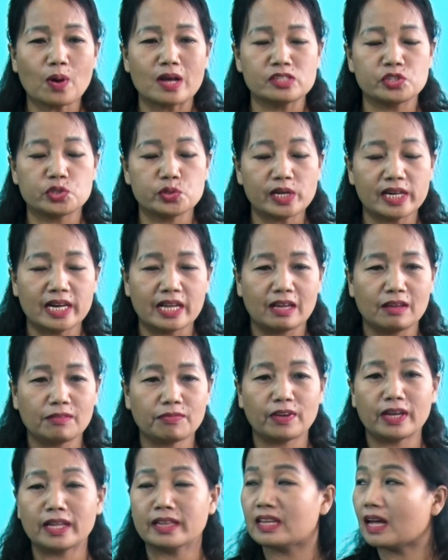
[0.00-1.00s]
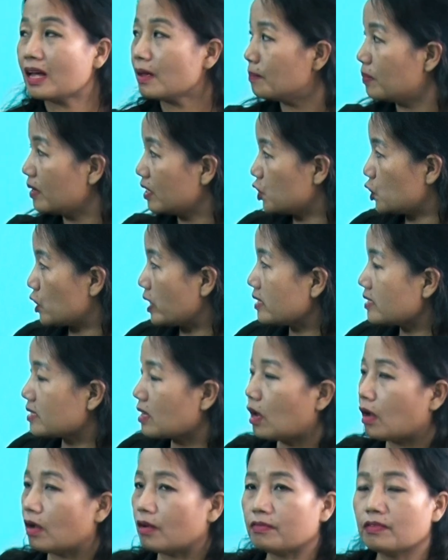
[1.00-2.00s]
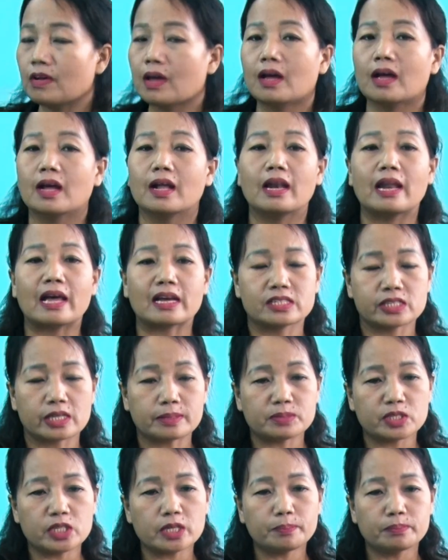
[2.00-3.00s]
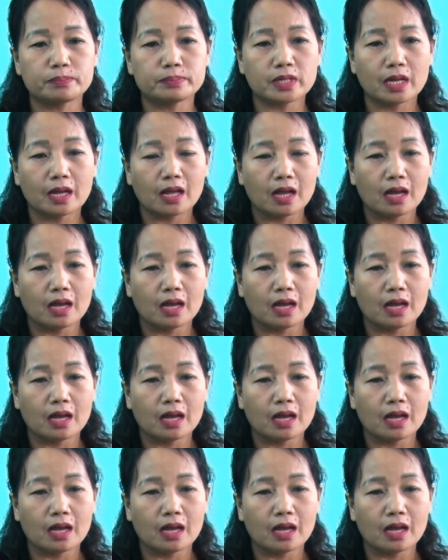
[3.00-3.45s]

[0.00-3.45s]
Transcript: wants to live in the beaches of Lakshadweep.